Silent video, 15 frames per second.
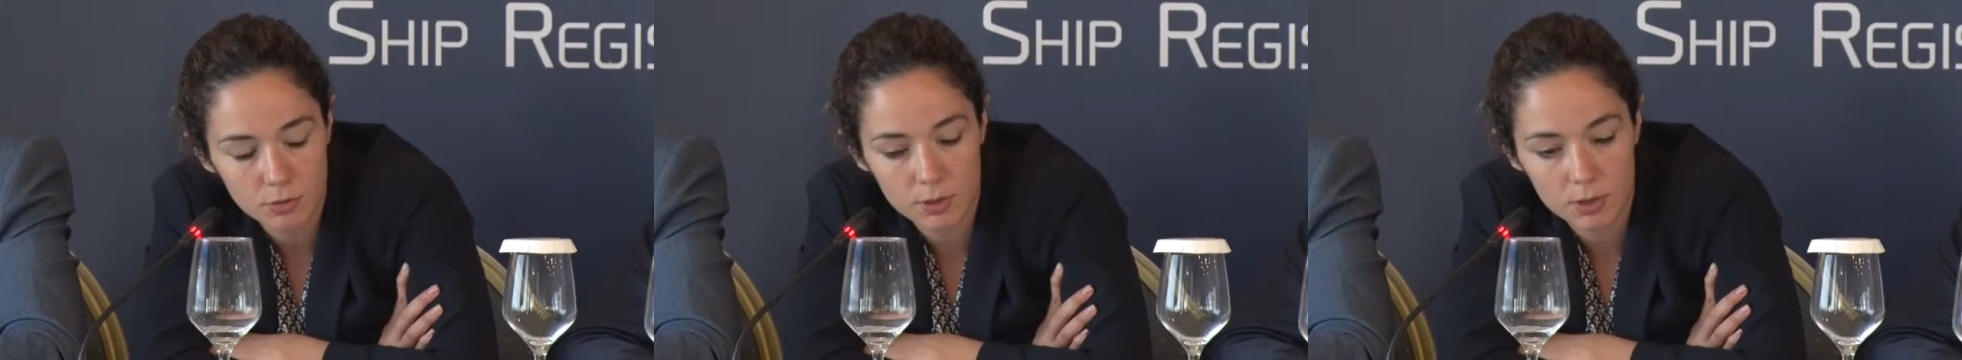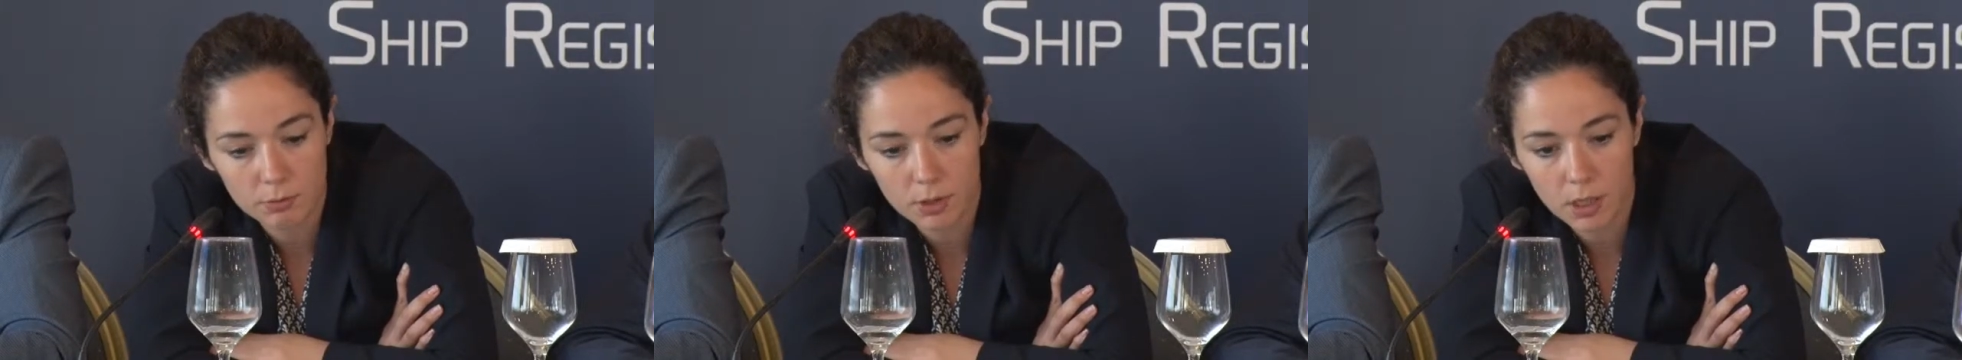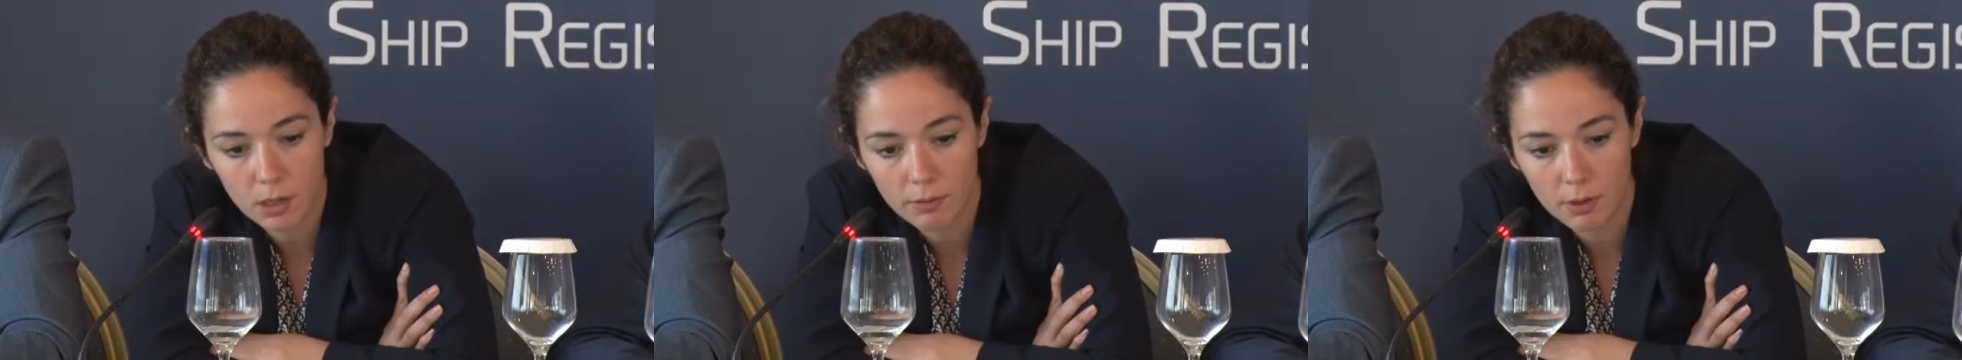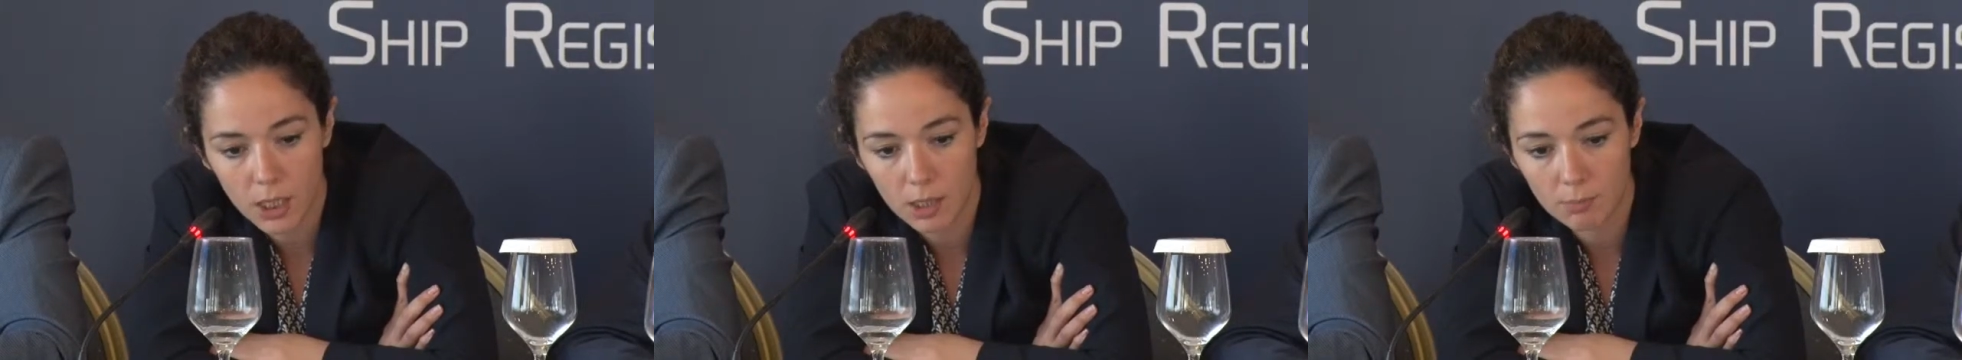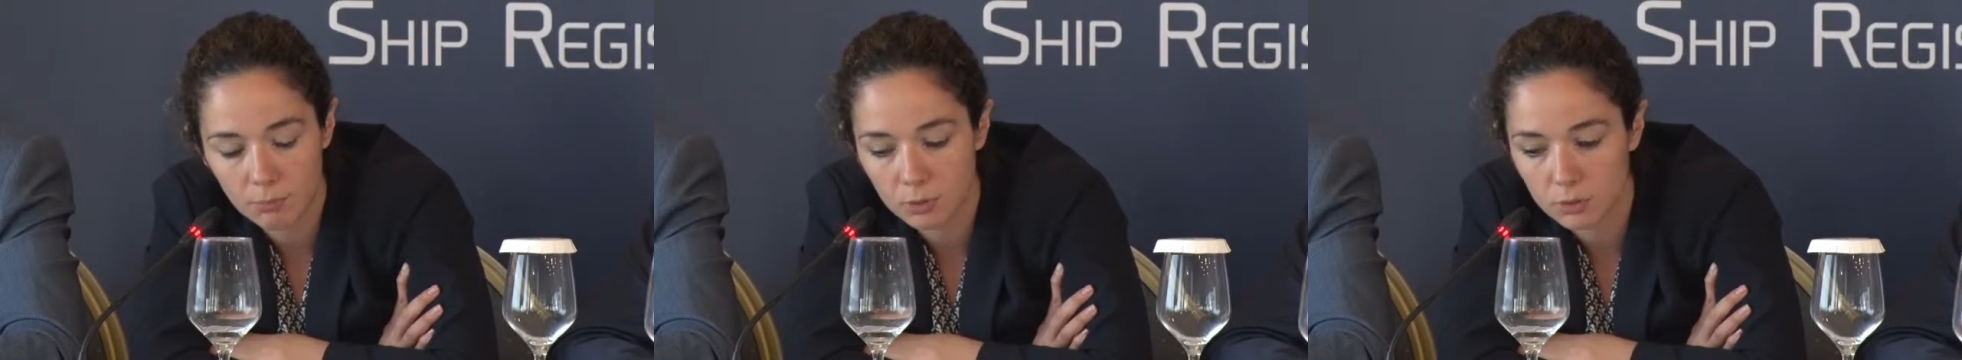so that we are
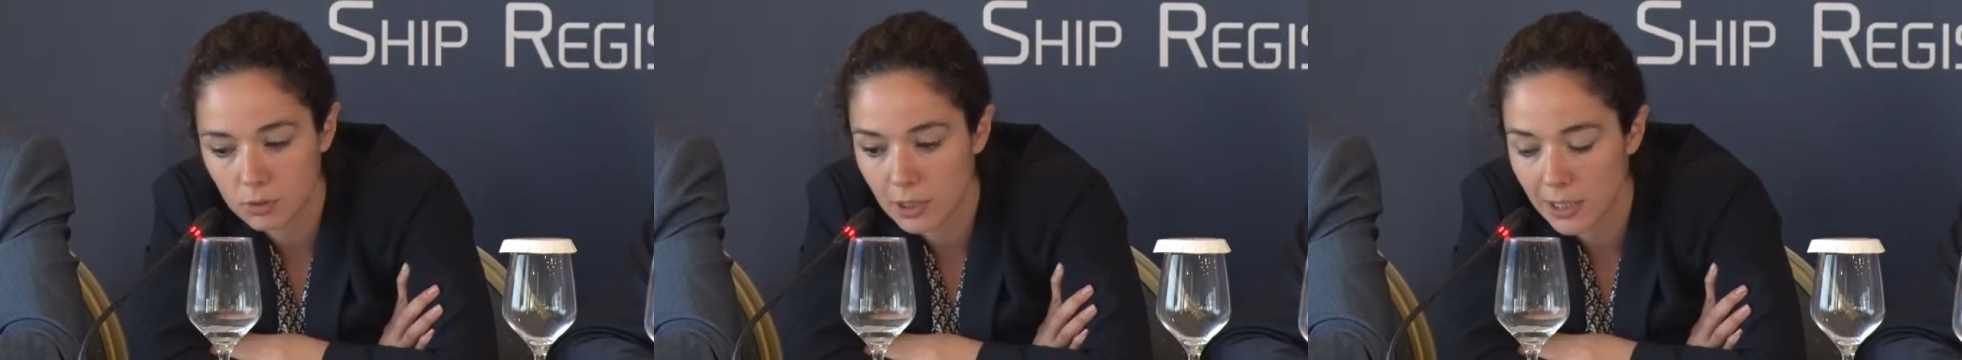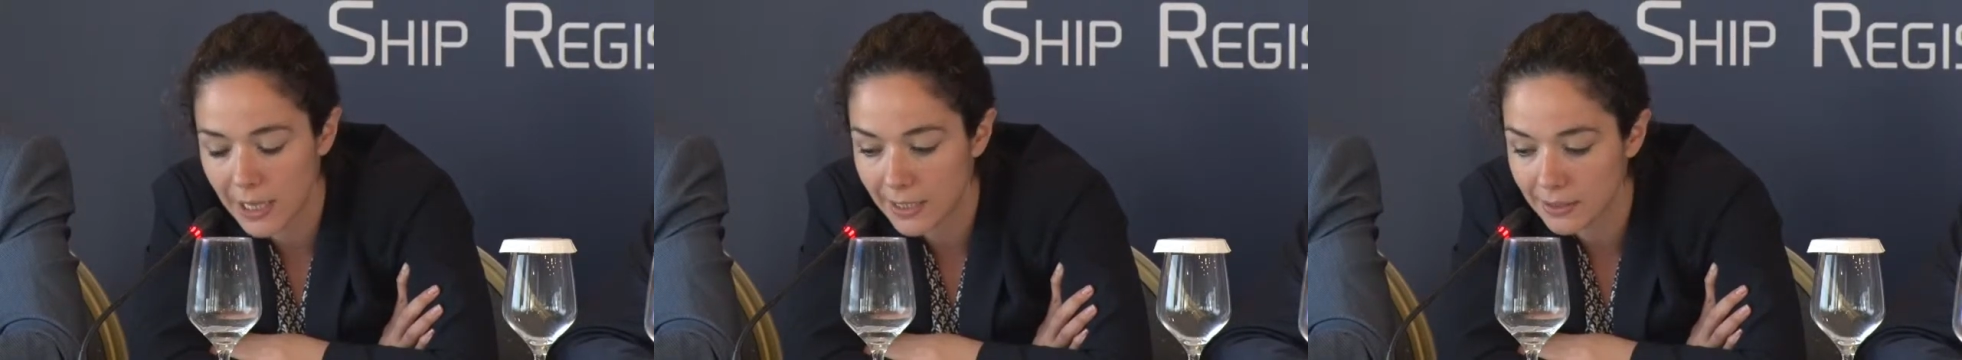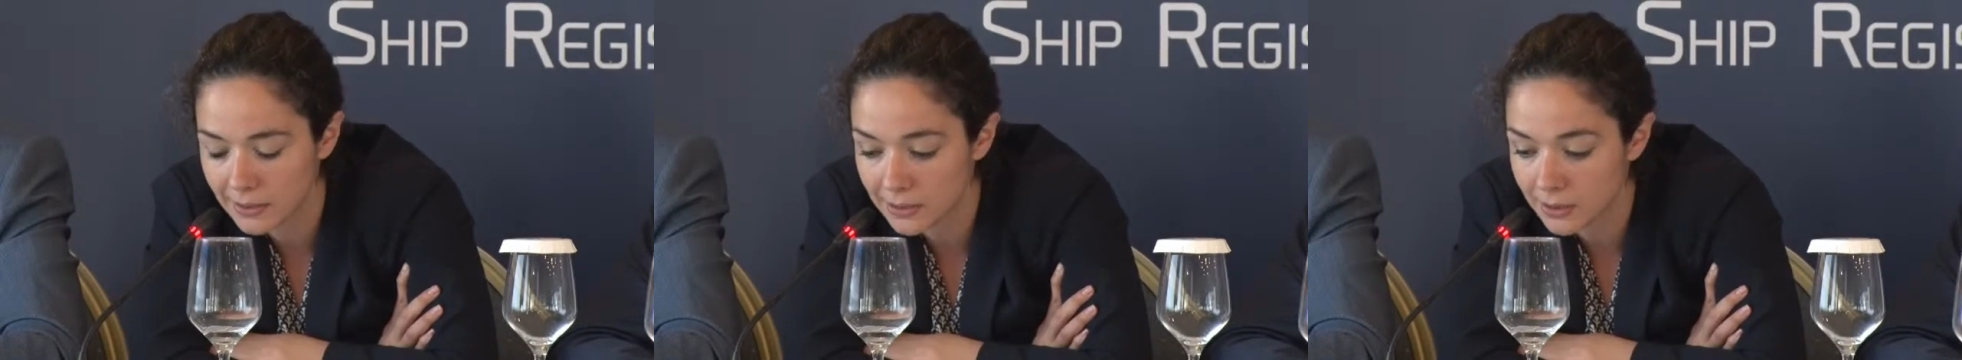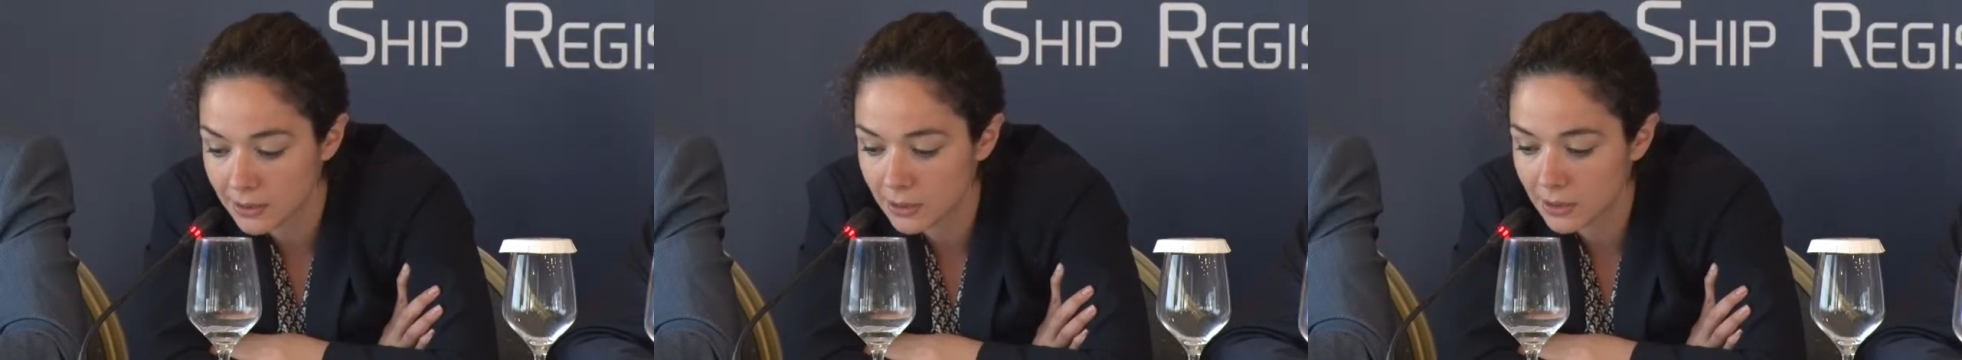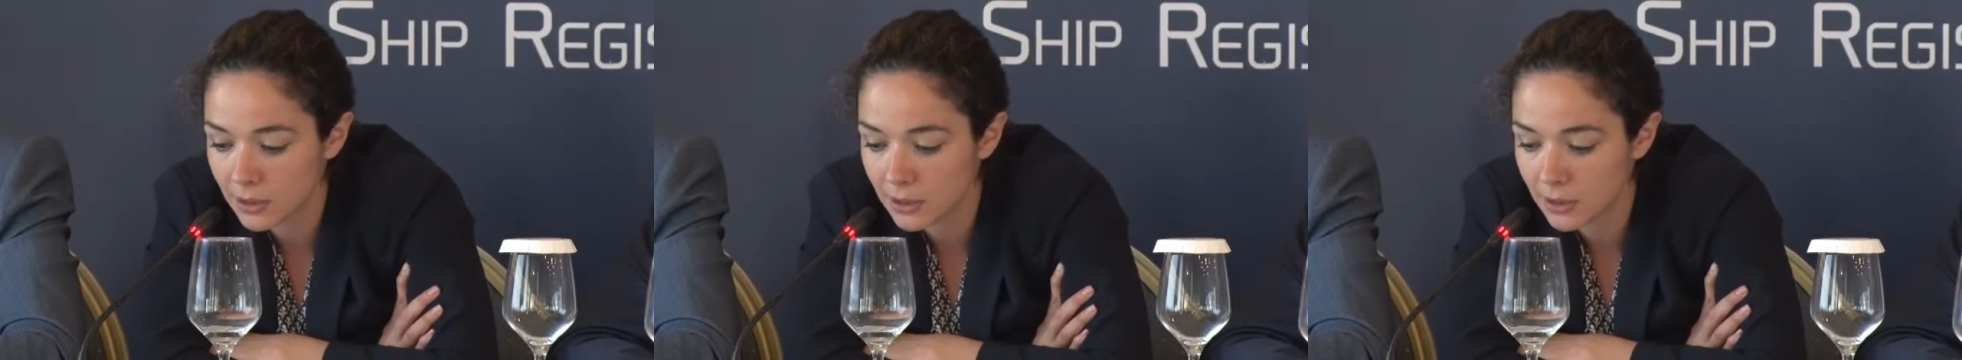able to lend.